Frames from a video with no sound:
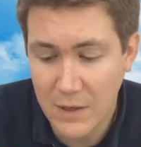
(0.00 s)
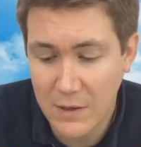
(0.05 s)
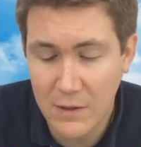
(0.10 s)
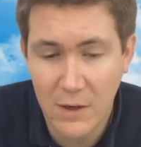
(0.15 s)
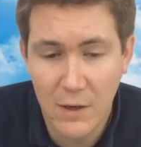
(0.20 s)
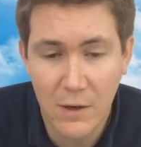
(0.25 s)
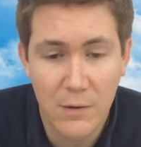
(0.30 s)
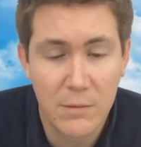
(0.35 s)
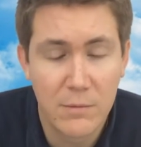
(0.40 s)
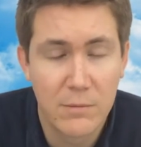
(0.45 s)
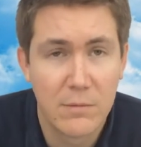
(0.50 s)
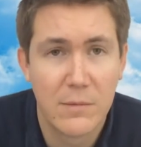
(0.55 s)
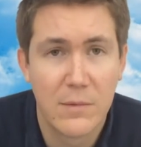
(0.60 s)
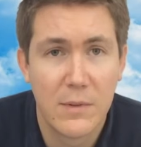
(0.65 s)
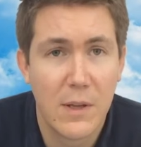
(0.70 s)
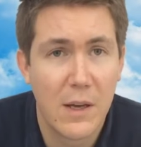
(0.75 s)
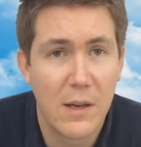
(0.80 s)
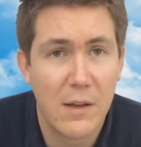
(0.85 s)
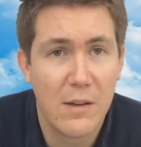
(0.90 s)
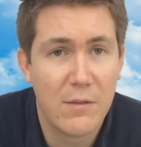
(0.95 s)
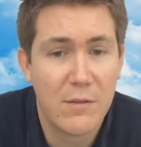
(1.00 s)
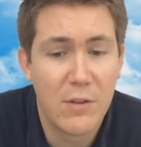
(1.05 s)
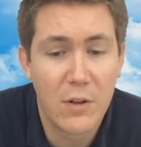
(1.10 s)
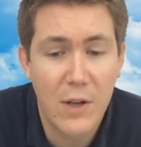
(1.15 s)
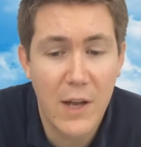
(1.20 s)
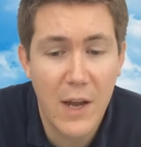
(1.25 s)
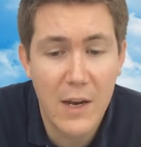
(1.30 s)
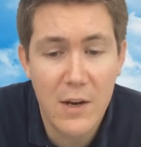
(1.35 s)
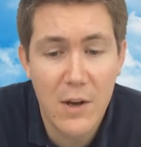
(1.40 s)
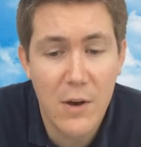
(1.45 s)
I don't know, a
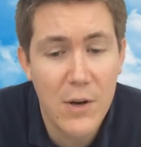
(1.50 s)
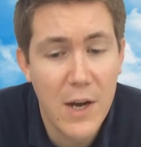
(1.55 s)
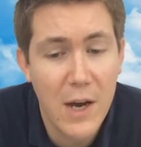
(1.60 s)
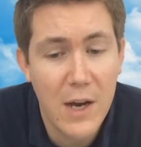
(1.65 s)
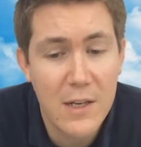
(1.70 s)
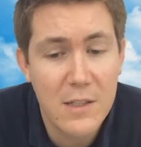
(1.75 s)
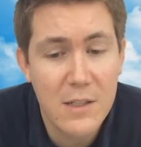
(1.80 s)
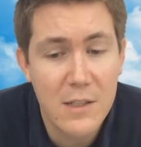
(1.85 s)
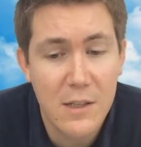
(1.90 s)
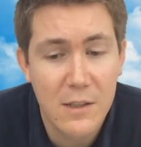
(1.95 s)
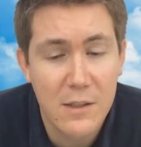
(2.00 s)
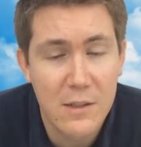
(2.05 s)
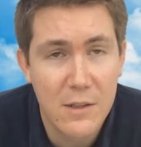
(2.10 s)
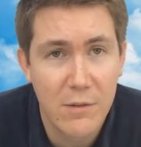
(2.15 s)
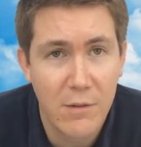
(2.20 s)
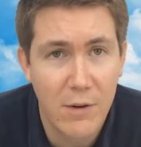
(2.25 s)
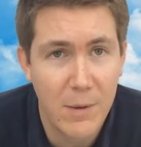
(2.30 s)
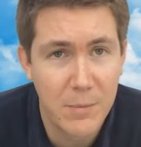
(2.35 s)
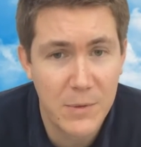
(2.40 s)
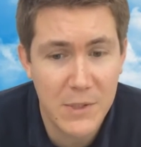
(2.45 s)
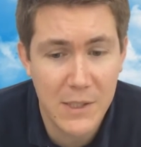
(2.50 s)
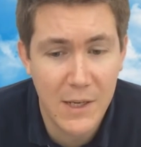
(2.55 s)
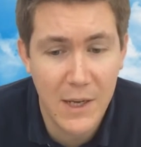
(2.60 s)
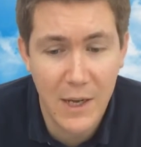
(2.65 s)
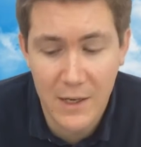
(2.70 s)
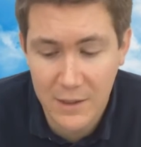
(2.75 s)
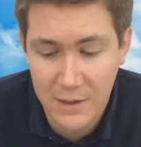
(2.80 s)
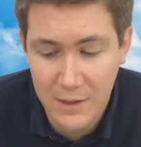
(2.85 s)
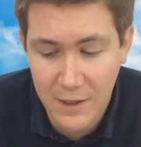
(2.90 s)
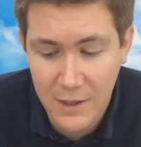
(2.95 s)
volcano in Iceland erupts
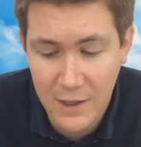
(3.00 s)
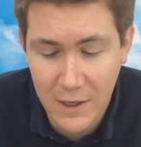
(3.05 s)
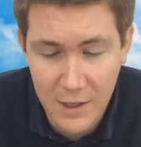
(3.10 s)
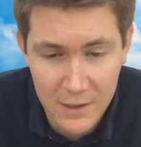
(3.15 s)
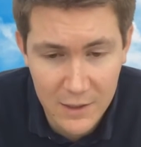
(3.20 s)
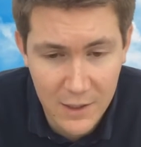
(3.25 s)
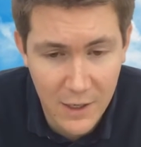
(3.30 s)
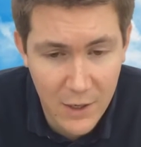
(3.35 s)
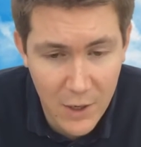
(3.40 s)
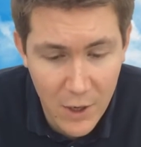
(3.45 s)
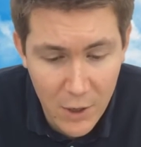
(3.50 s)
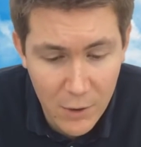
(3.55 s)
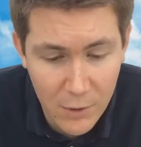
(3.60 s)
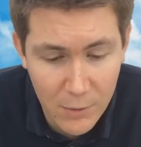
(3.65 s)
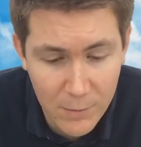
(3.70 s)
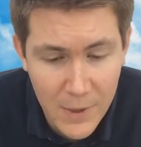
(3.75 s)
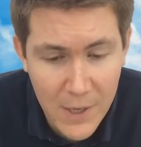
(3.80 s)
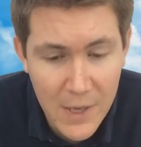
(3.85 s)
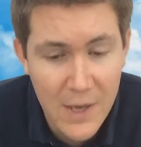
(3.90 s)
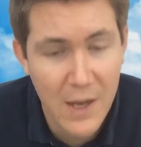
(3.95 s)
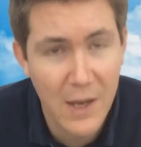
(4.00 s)
again and they can't get home,